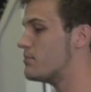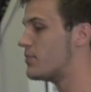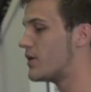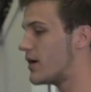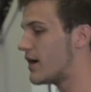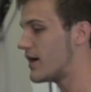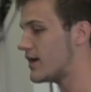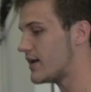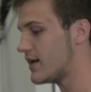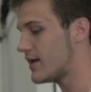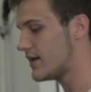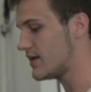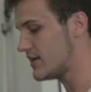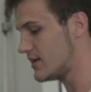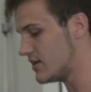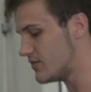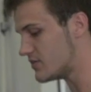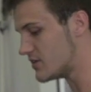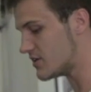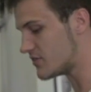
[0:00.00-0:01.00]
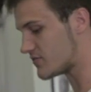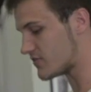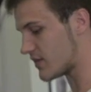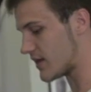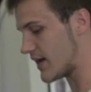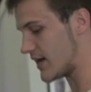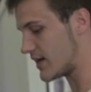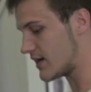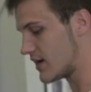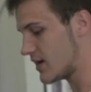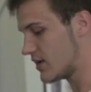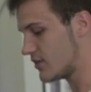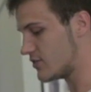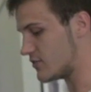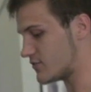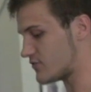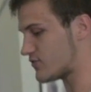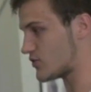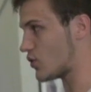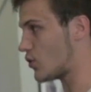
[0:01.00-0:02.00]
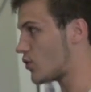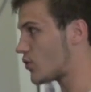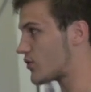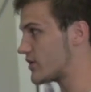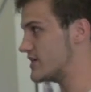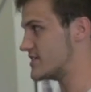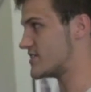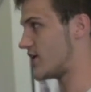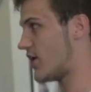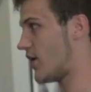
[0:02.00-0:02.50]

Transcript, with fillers: But even if like the floor is